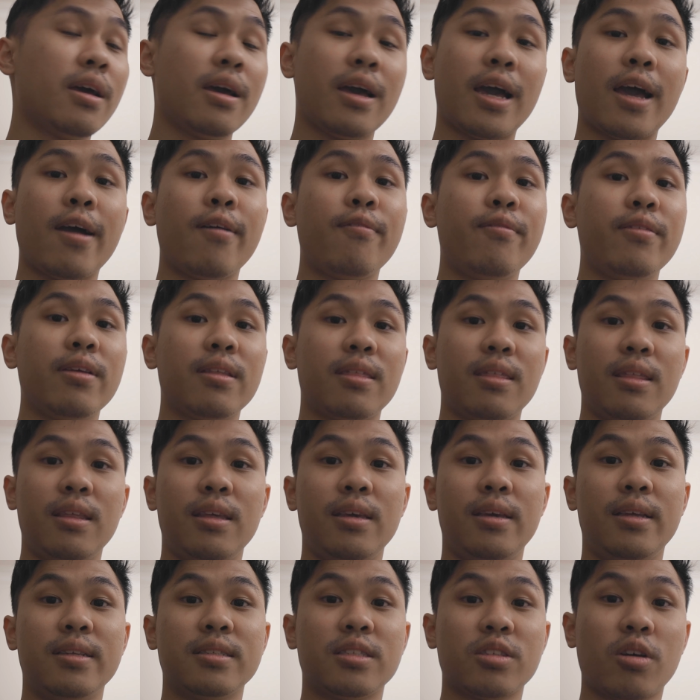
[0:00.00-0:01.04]

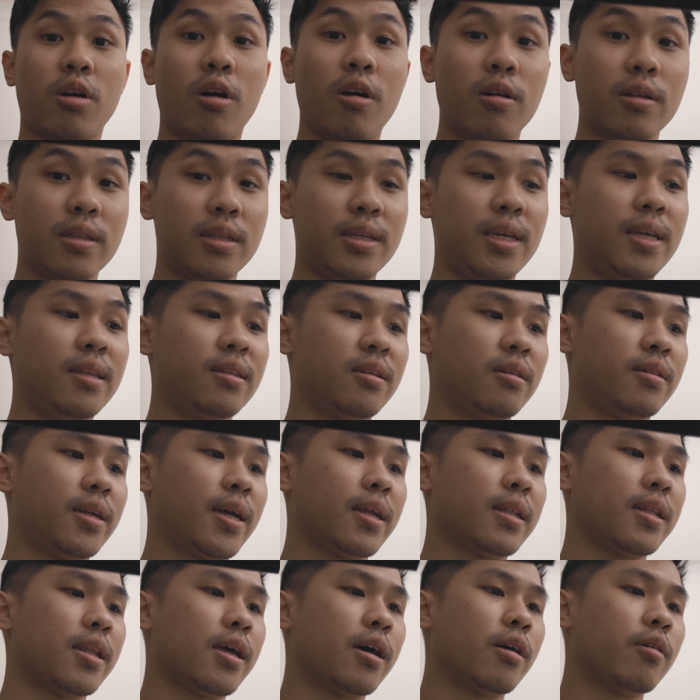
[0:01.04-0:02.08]
everything is on the
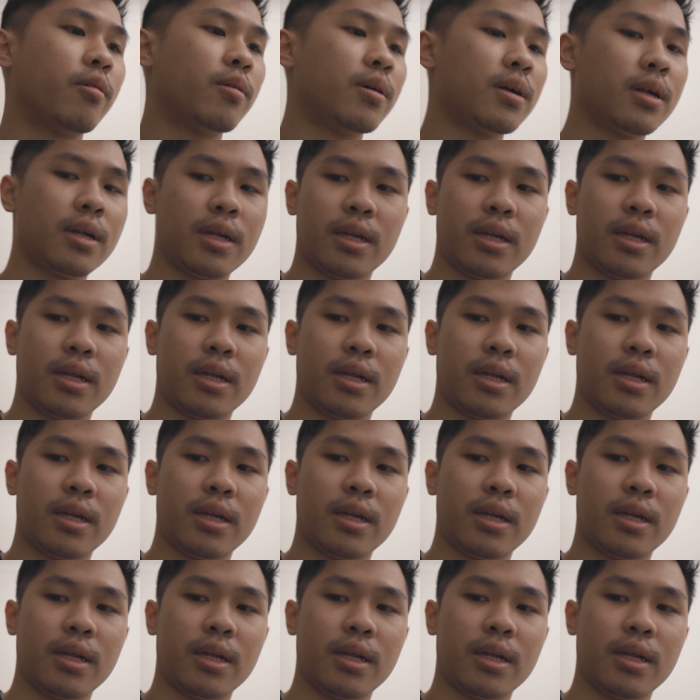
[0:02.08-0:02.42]
internet now.